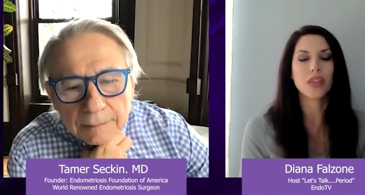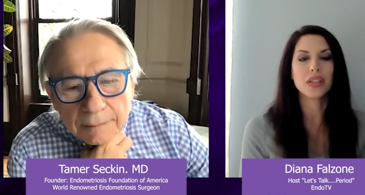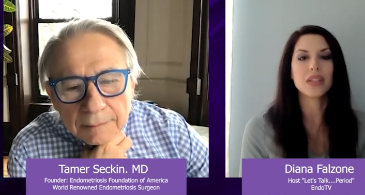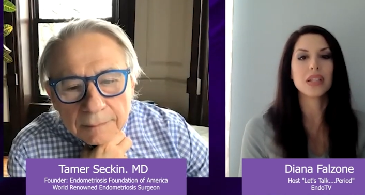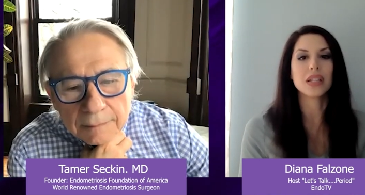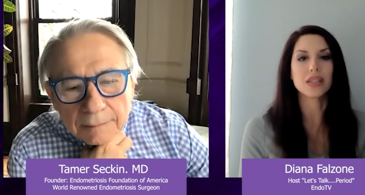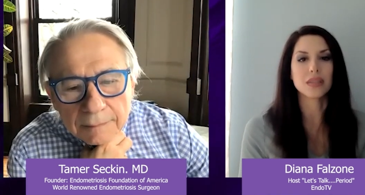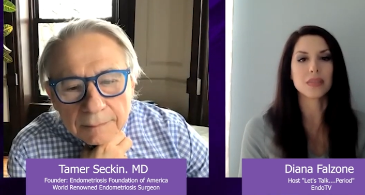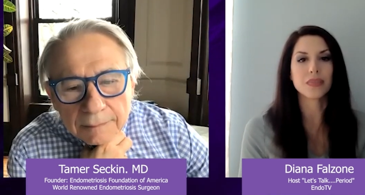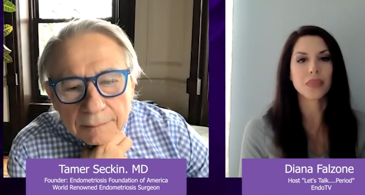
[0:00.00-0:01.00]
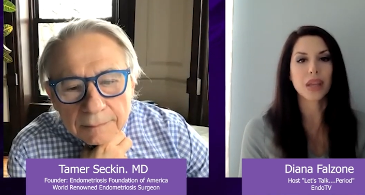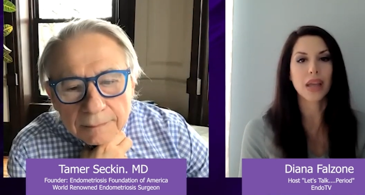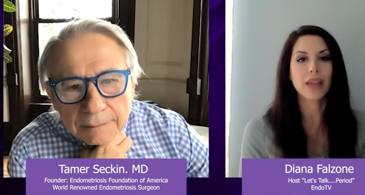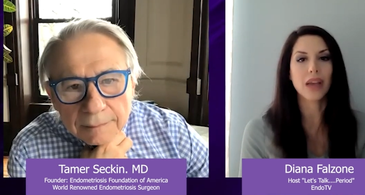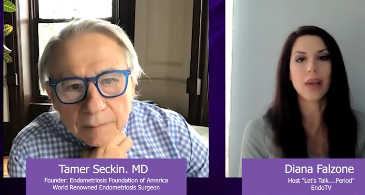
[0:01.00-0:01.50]
Speaker 1: the disease?
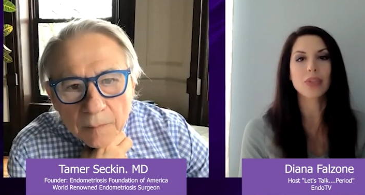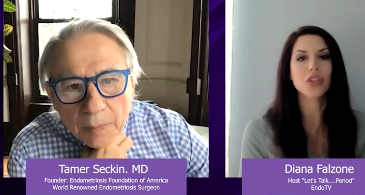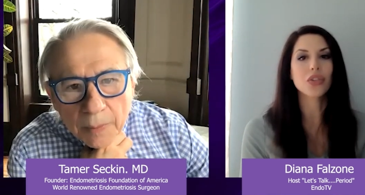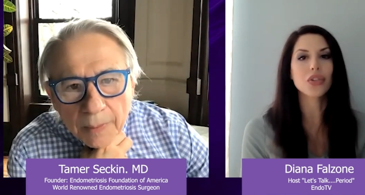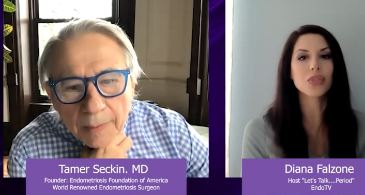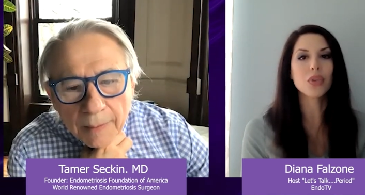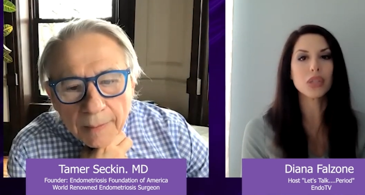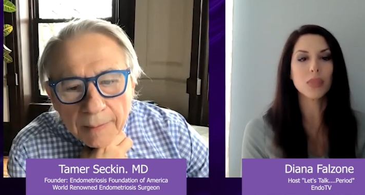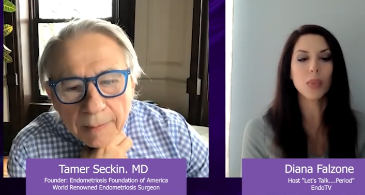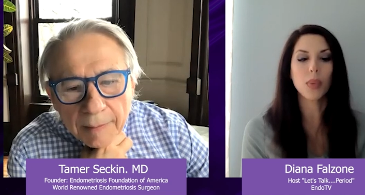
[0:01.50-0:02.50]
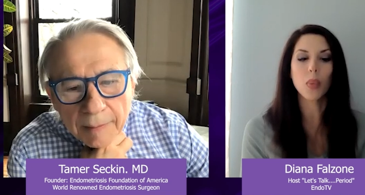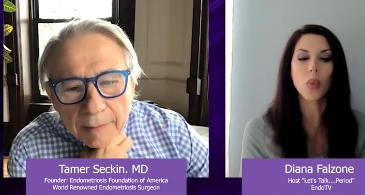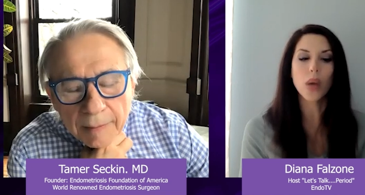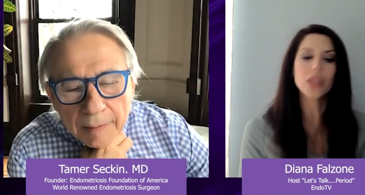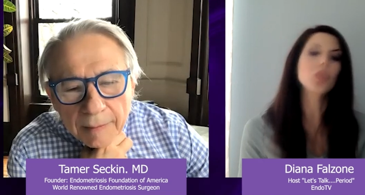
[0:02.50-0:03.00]
And I'm sure there's multiple, but
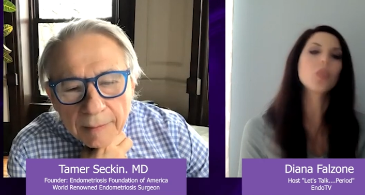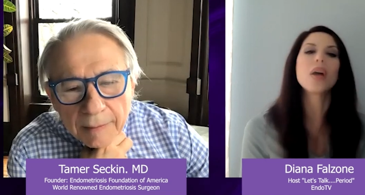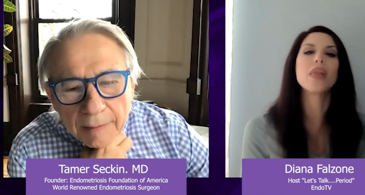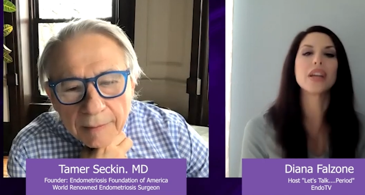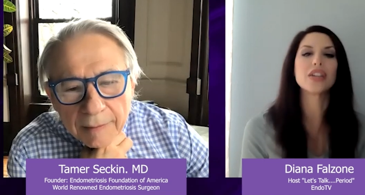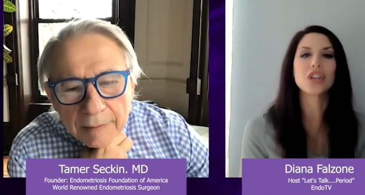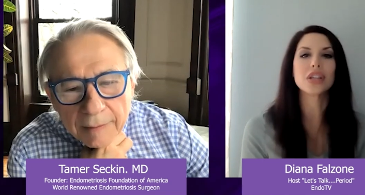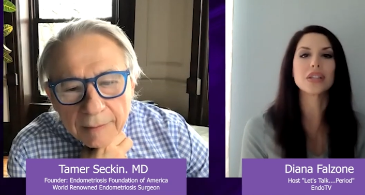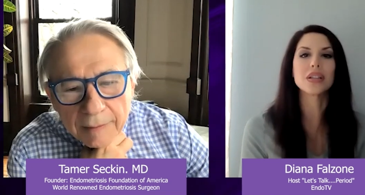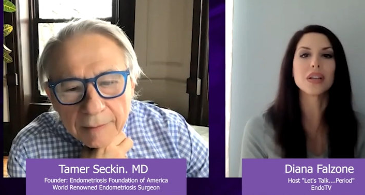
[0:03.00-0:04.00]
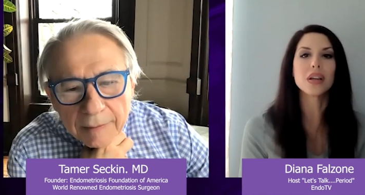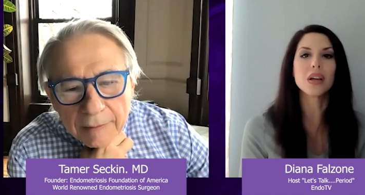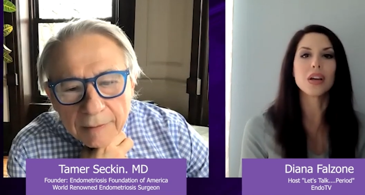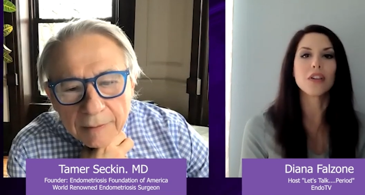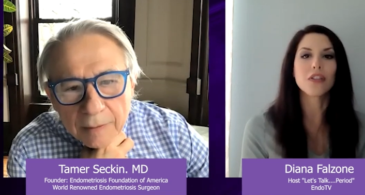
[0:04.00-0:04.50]
what is one that just
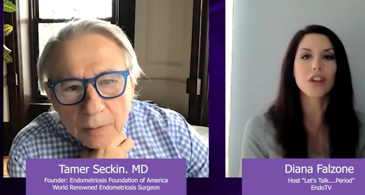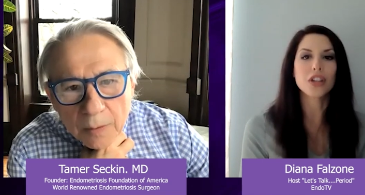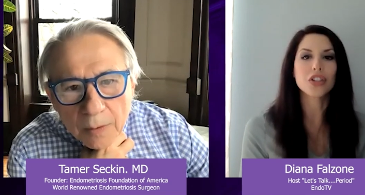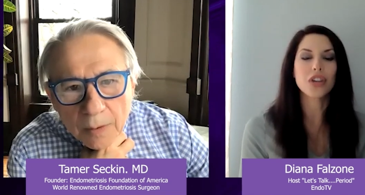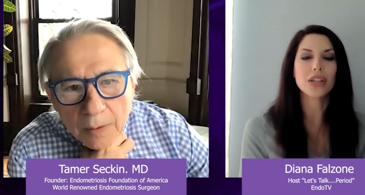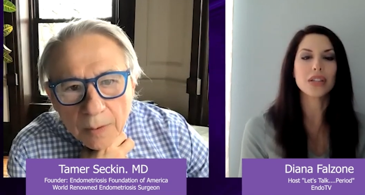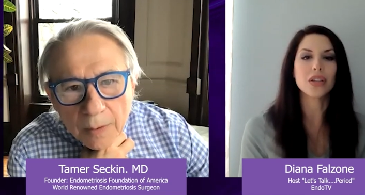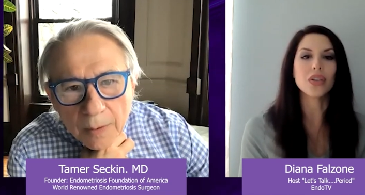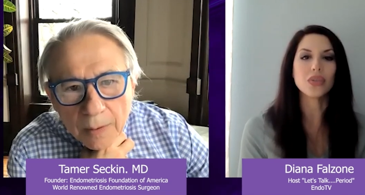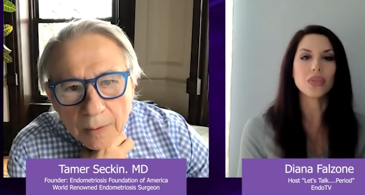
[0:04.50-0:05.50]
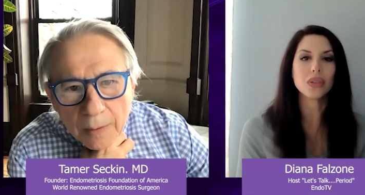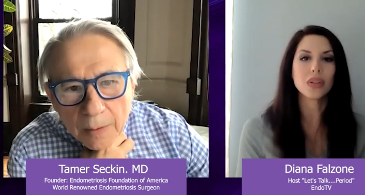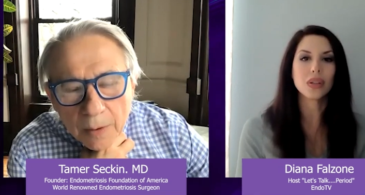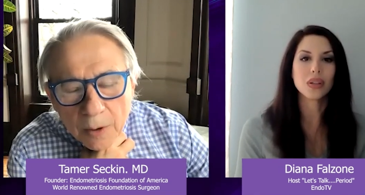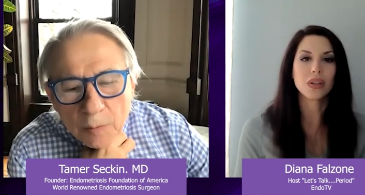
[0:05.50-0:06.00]
frustrates you?
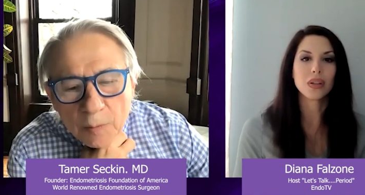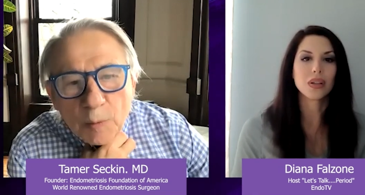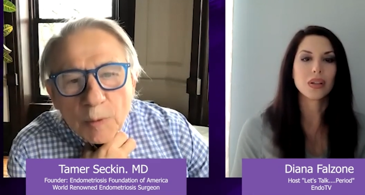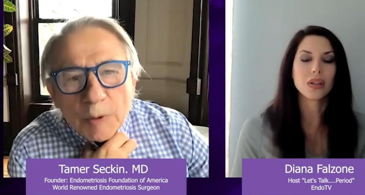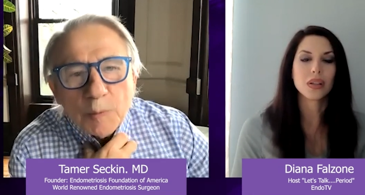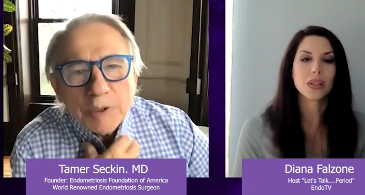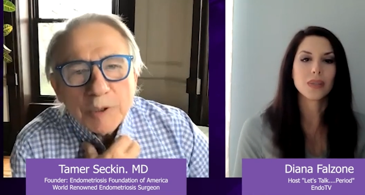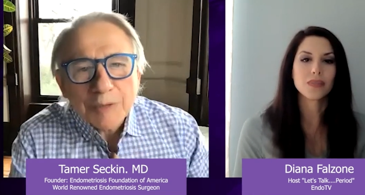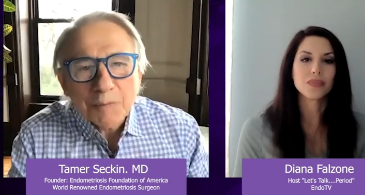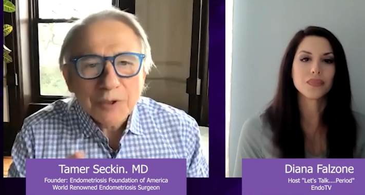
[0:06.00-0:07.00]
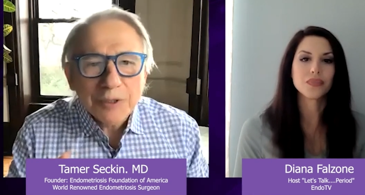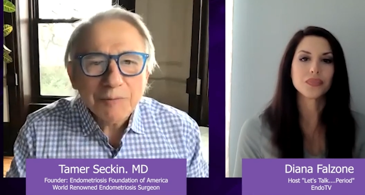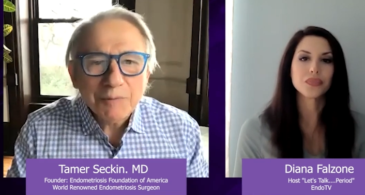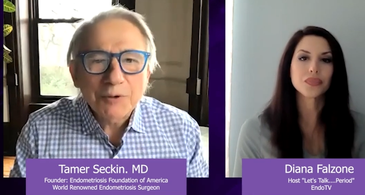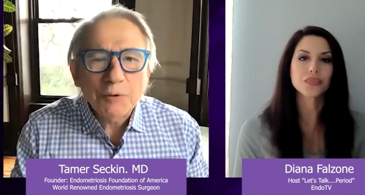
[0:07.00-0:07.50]
Speaker 2: Well, but let me
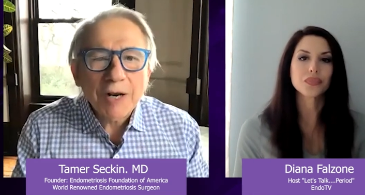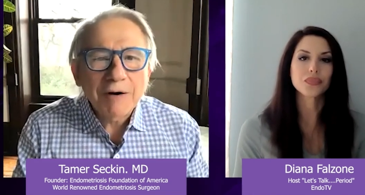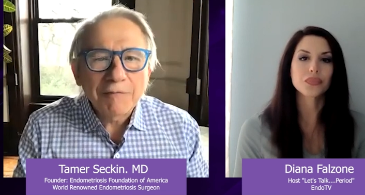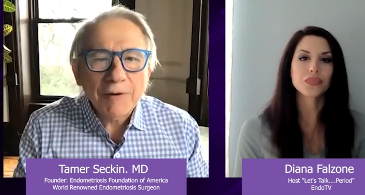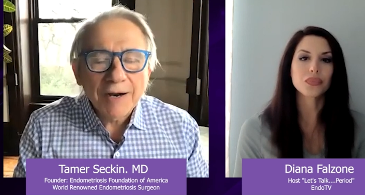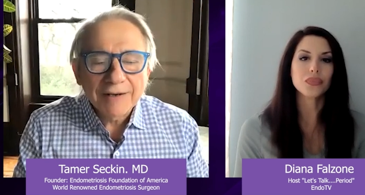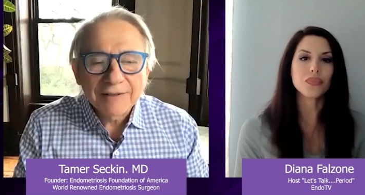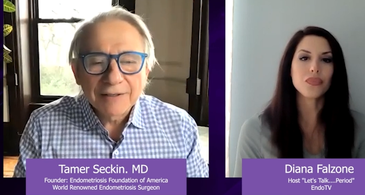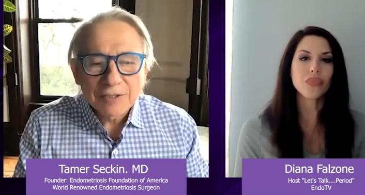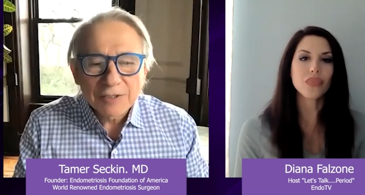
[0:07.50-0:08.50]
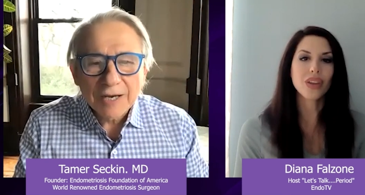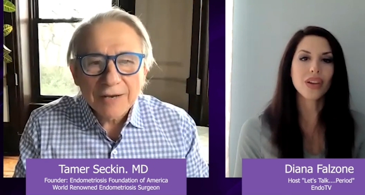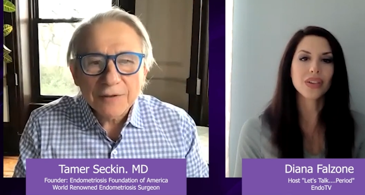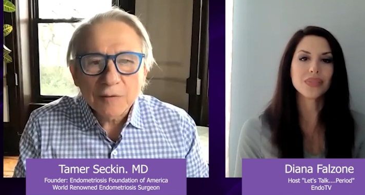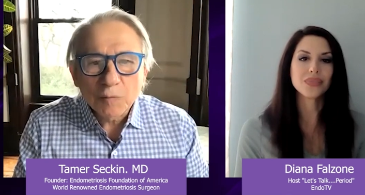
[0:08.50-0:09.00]
let me clarify this. I
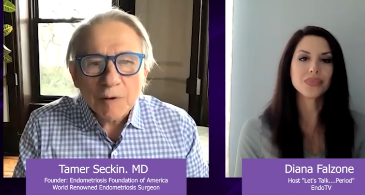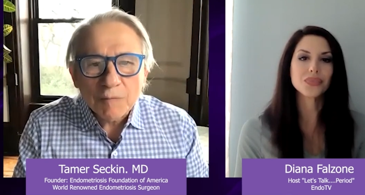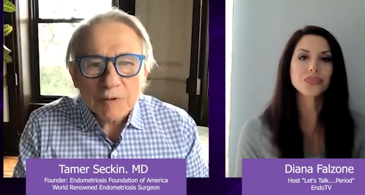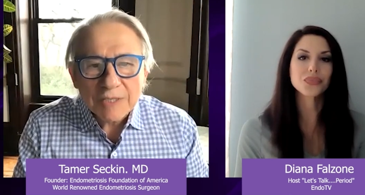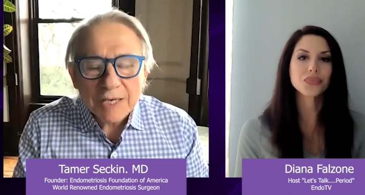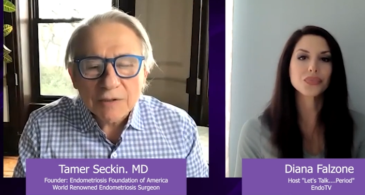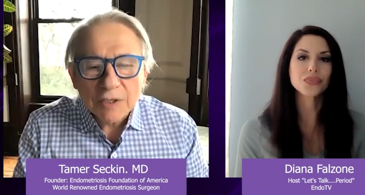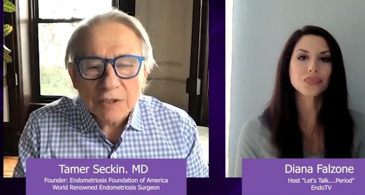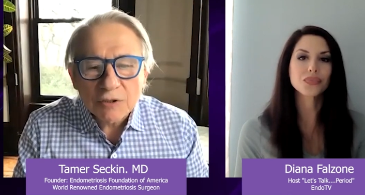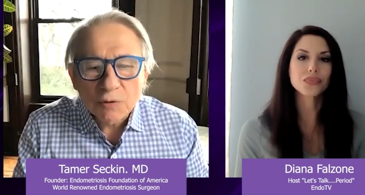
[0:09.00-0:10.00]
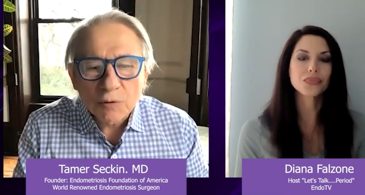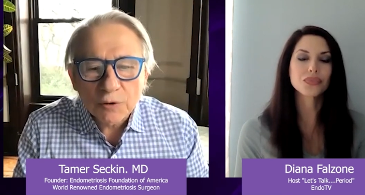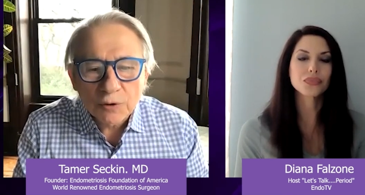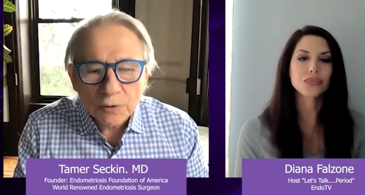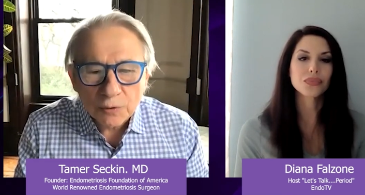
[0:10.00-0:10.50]
think when we say there's no
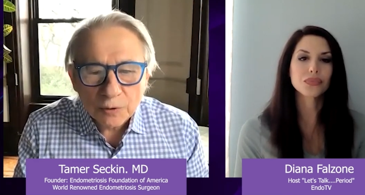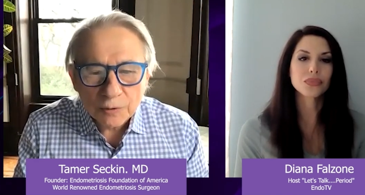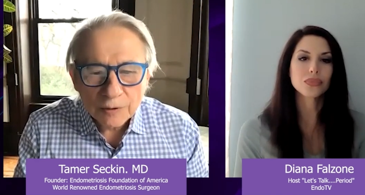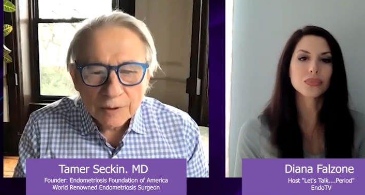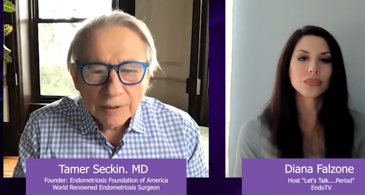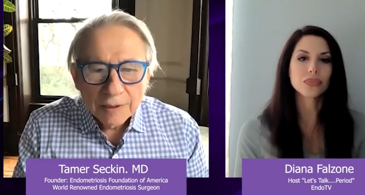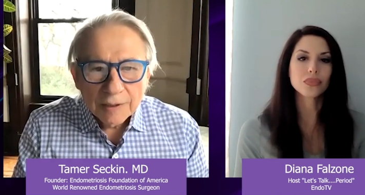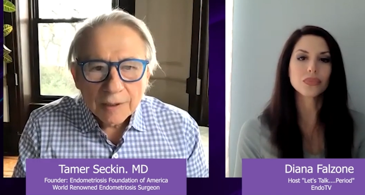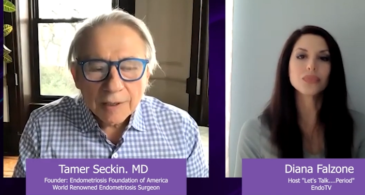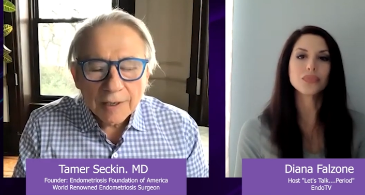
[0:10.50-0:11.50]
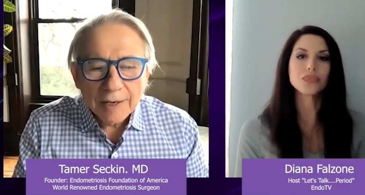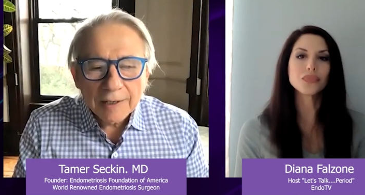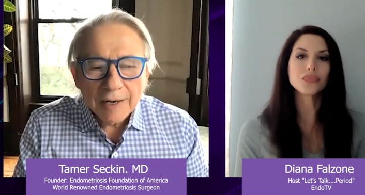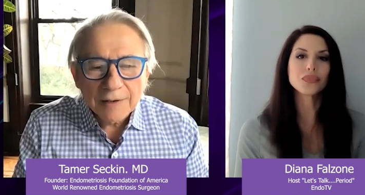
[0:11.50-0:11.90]
cure, uh, mm-hmm. I, I